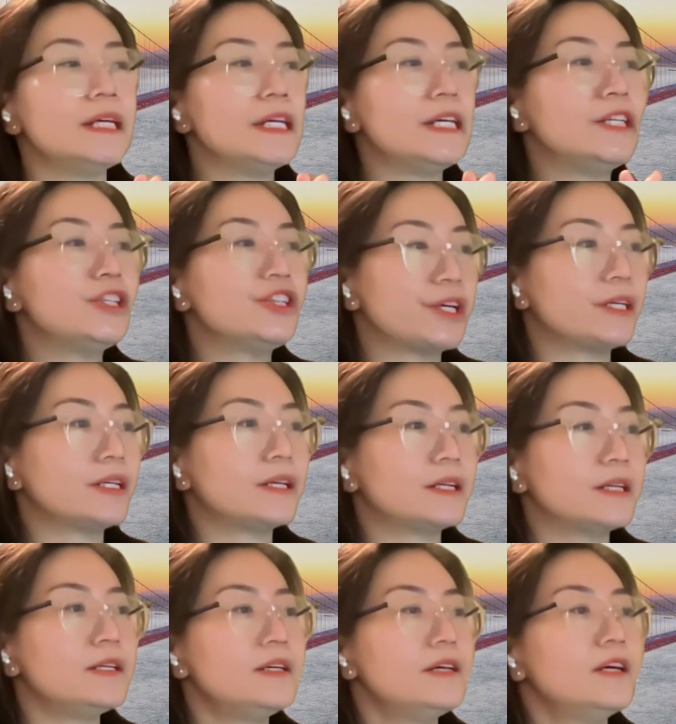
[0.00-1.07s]
In
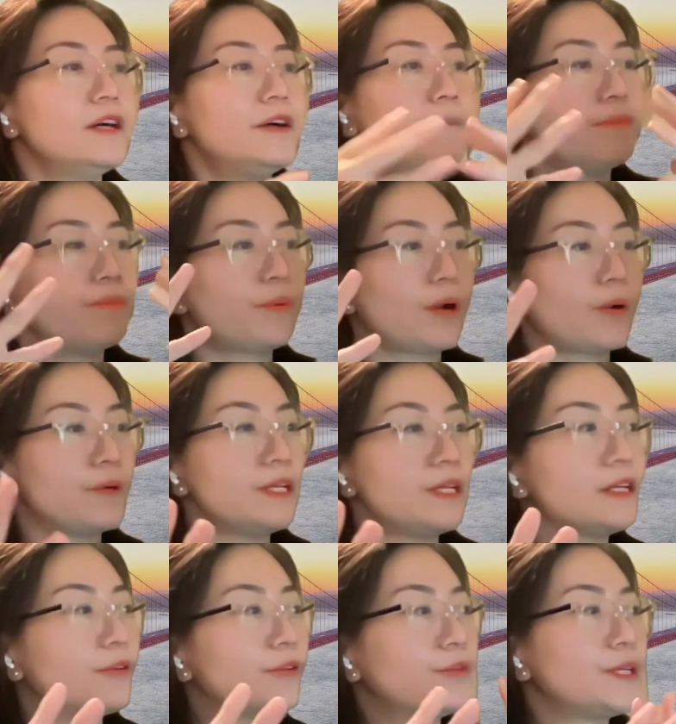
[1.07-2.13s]
general, private
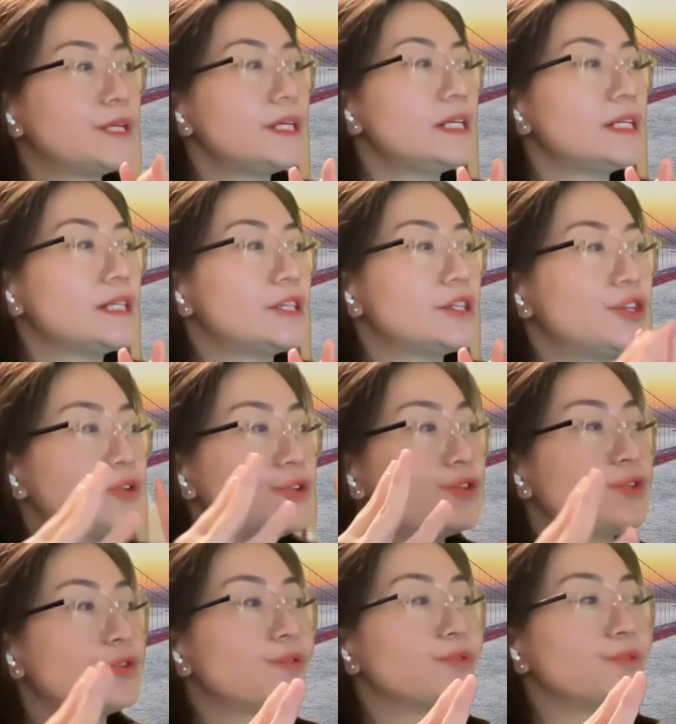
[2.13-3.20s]
equity is
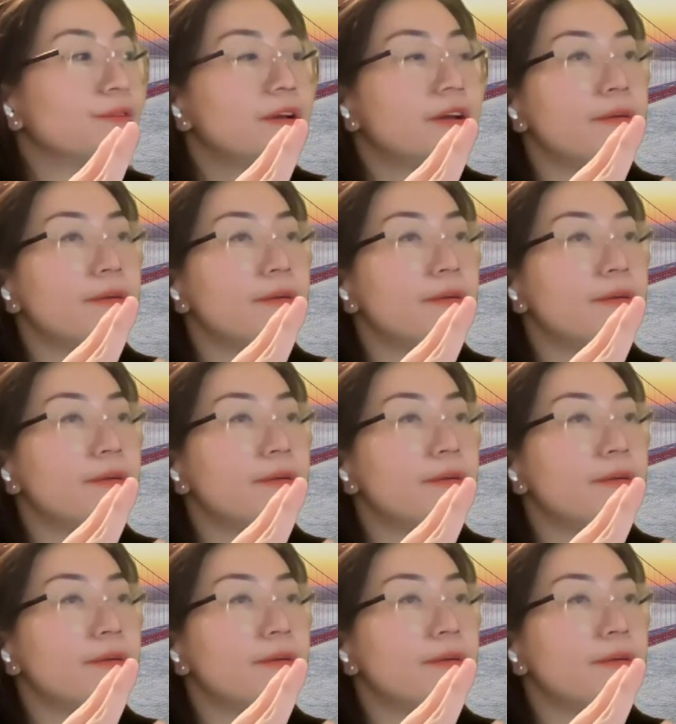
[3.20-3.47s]
used to